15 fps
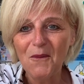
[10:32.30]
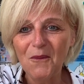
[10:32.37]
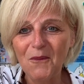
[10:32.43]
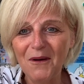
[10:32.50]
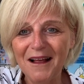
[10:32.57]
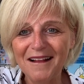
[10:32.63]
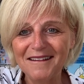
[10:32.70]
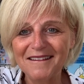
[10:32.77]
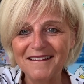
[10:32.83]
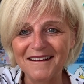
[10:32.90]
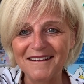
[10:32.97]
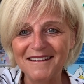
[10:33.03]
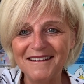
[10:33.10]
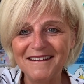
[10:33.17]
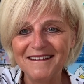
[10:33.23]
Well
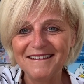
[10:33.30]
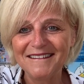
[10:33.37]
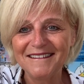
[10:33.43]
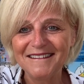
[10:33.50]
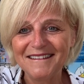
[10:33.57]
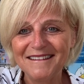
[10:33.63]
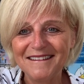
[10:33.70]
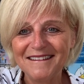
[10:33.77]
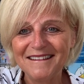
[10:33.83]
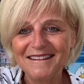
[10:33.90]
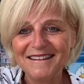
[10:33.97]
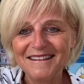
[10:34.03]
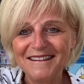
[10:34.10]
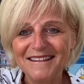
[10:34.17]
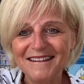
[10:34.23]
done.
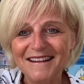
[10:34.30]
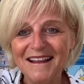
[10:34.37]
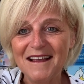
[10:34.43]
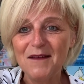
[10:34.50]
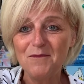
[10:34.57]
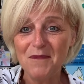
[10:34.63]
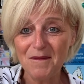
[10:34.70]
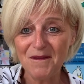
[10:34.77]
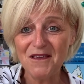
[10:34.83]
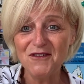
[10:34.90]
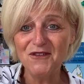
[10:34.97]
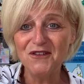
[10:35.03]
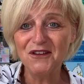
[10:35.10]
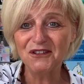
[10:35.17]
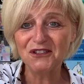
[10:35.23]
Maybe
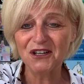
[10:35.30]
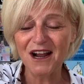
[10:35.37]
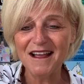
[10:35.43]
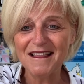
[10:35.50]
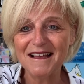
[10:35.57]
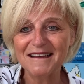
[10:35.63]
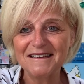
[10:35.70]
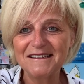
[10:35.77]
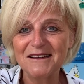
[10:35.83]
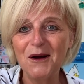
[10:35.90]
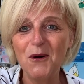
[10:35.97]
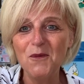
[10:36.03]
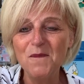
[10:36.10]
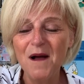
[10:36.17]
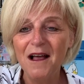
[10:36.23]
you could try that at
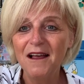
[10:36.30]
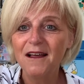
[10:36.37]
home.